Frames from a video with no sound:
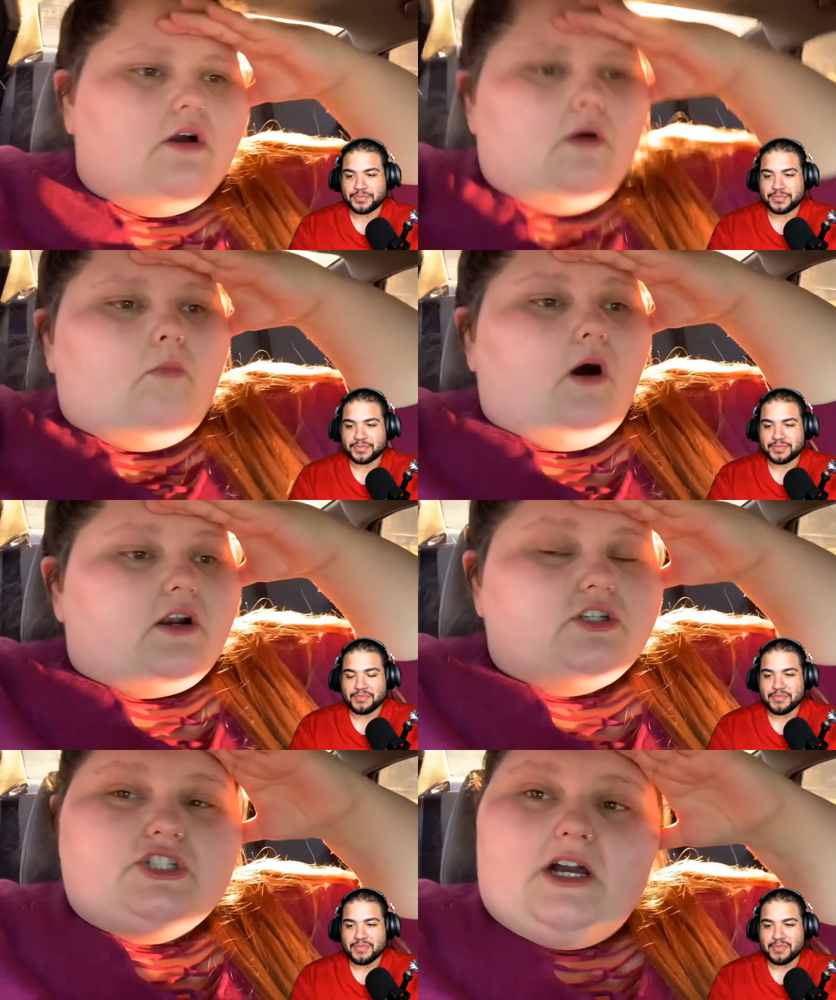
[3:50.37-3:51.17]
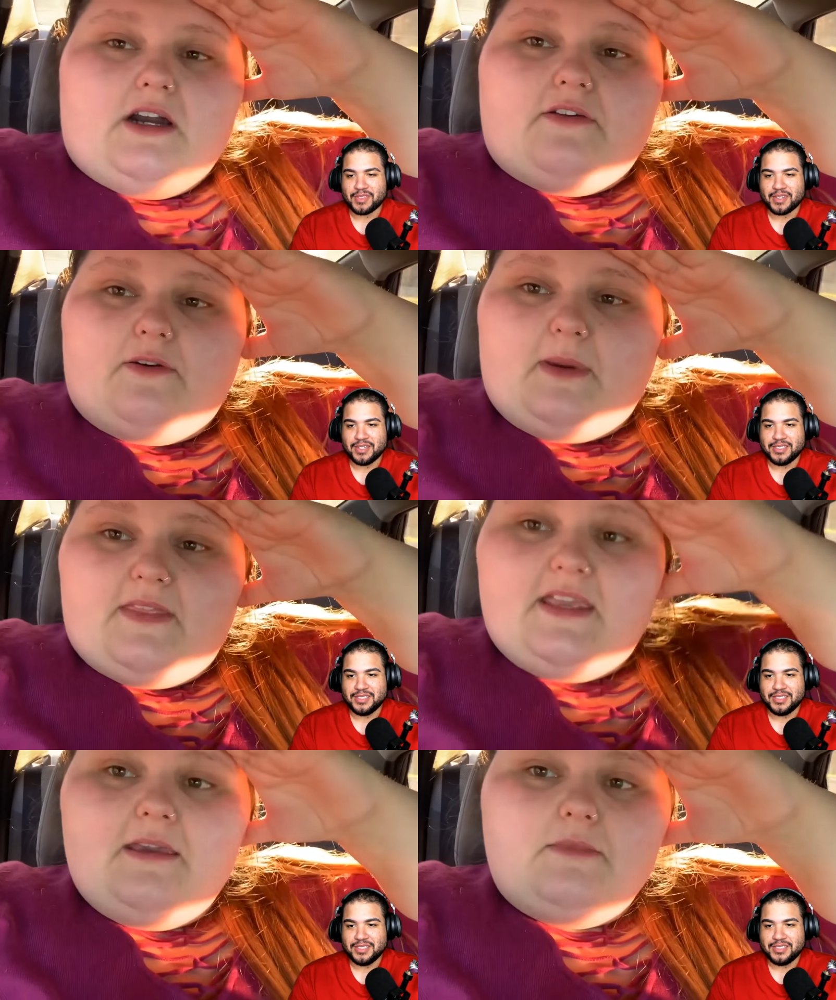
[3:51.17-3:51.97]
Speaker 1: water jug for my
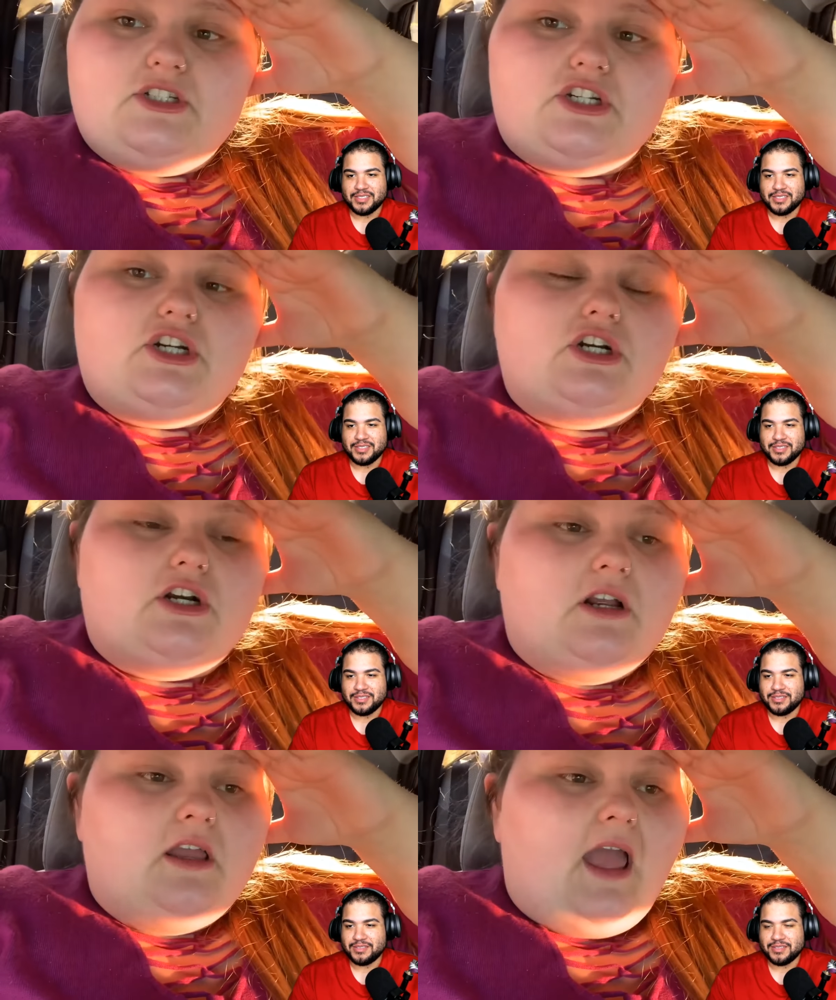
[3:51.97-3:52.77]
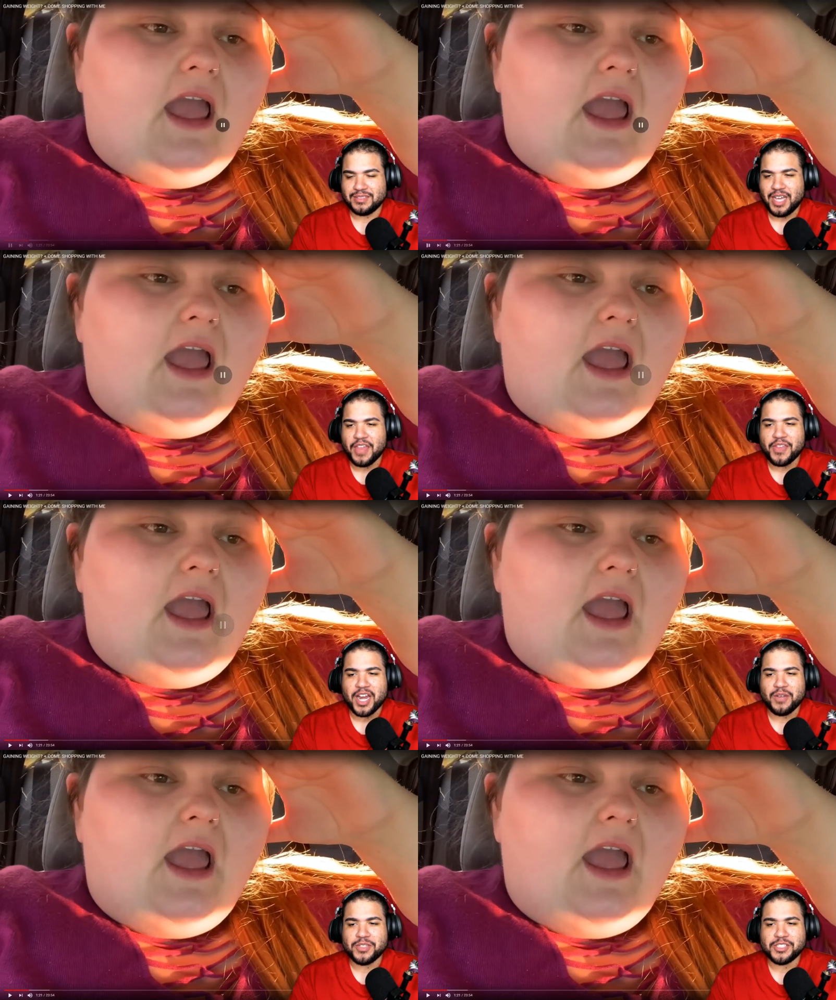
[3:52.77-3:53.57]
thingy majigger.
Speaker 2: I thought
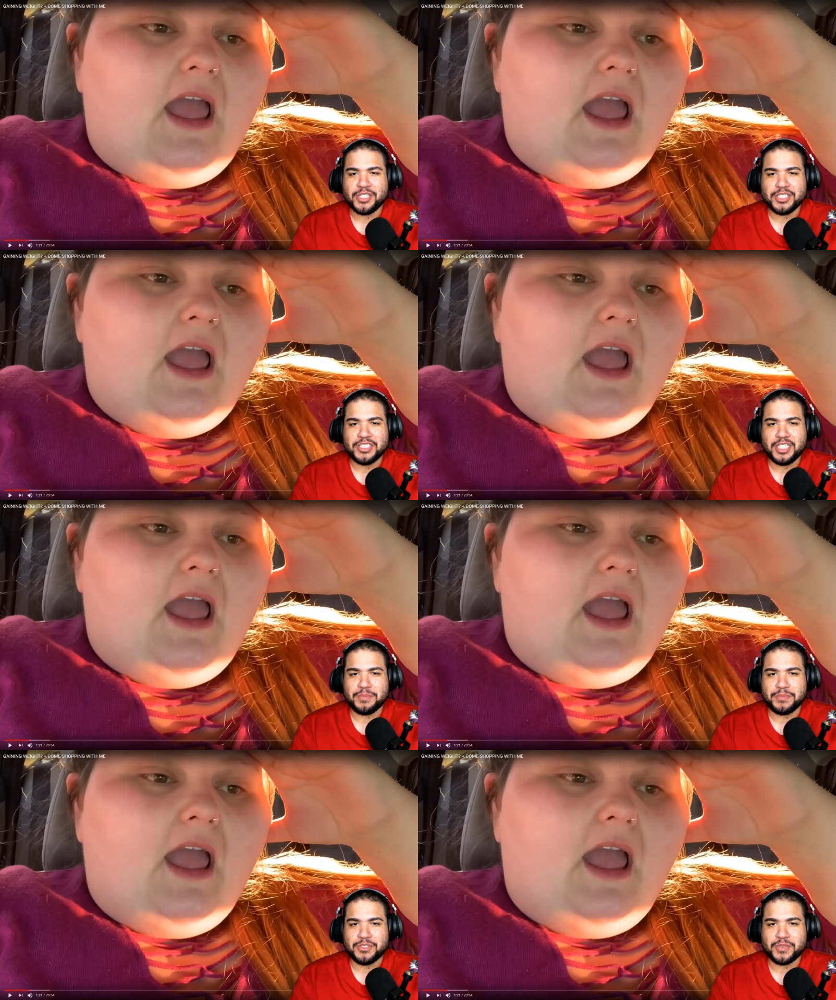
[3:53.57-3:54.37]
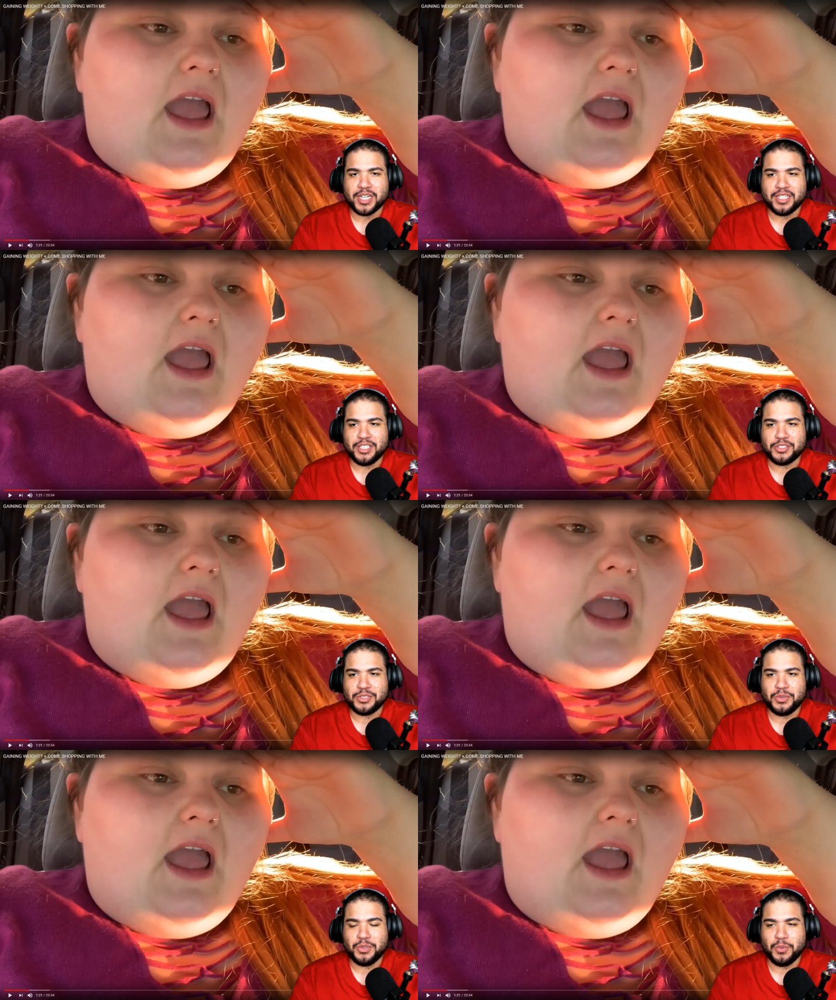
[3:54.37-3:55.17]
it was hooked up directly
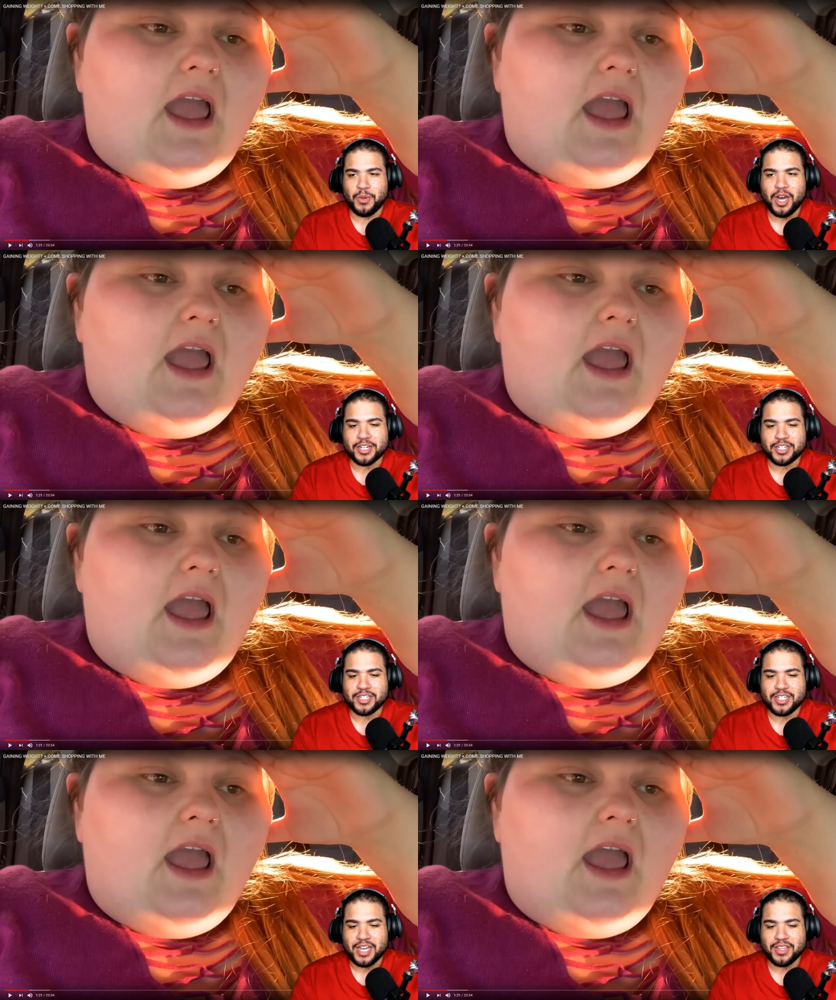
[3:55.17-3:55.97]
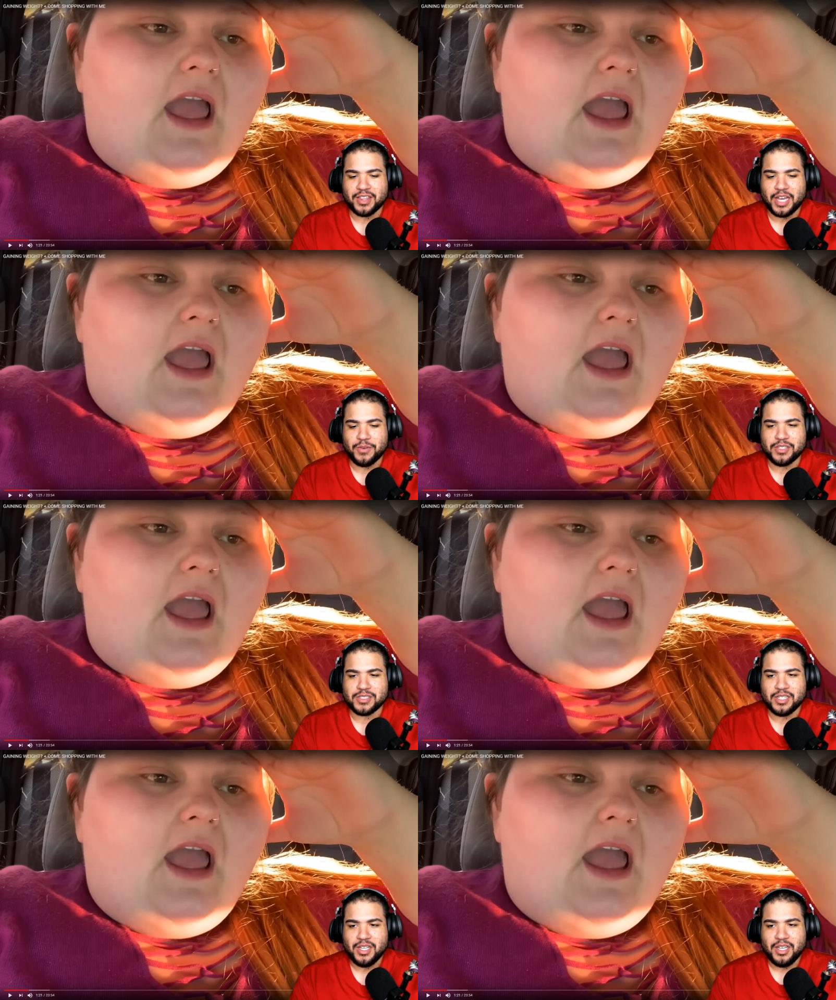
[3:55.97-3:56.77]
to the water. I thought that was
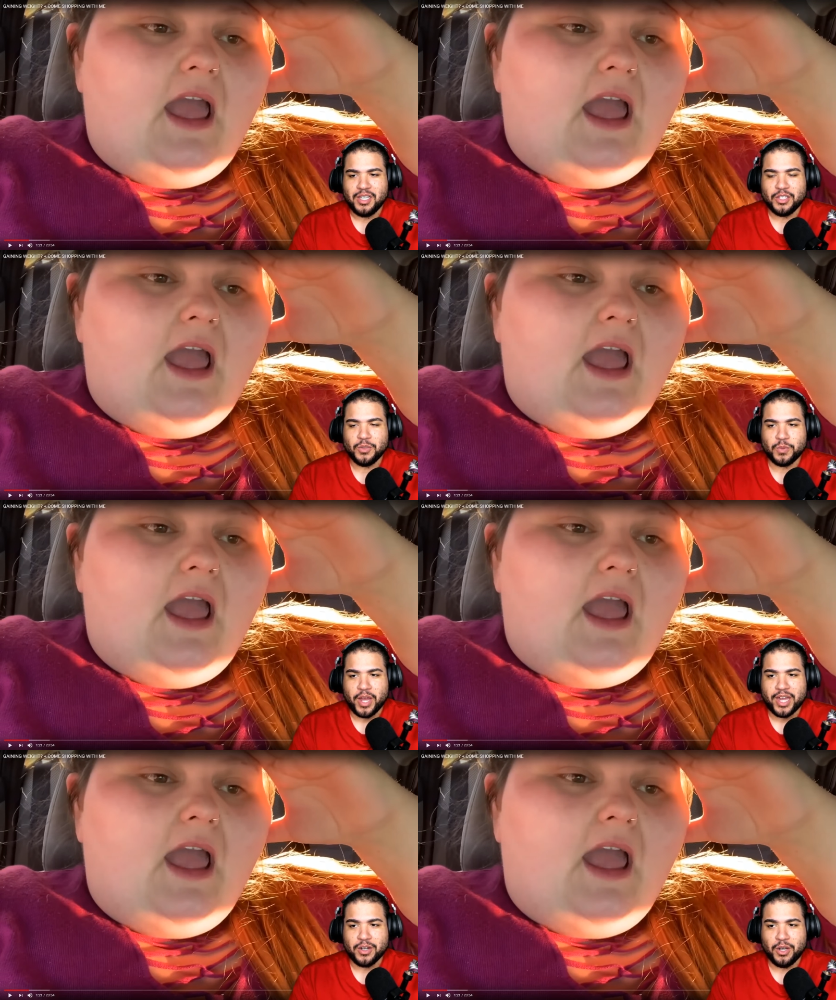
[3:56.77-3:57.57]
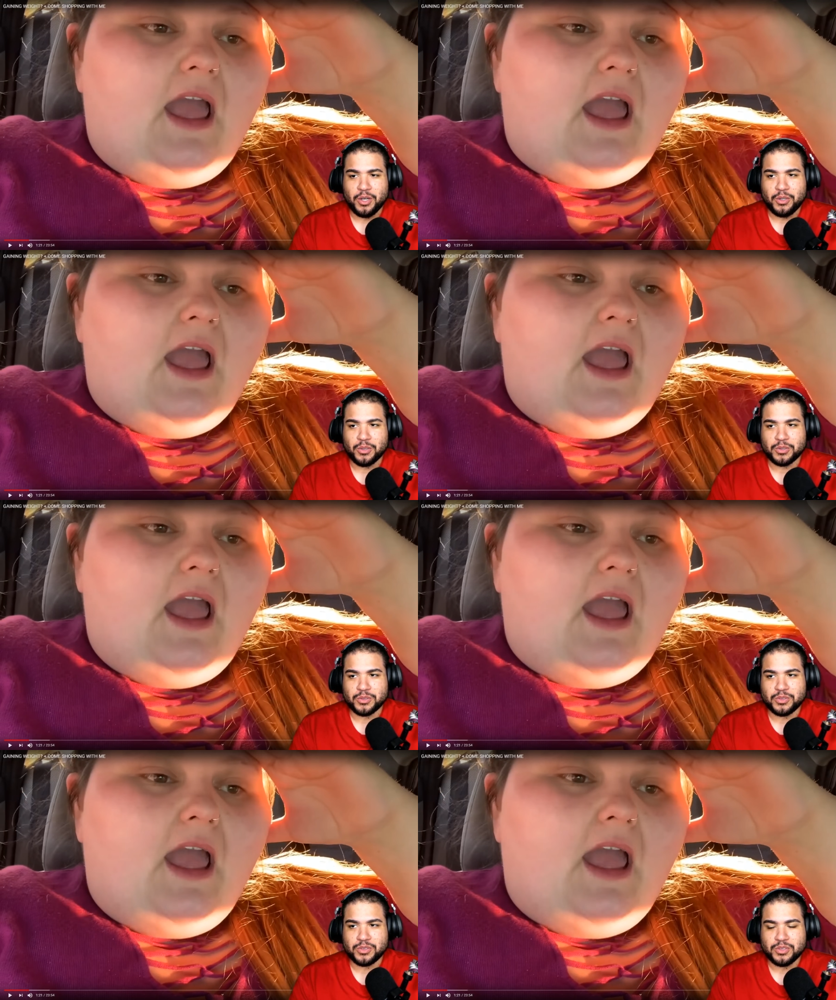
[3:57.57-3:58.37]
you ran a hose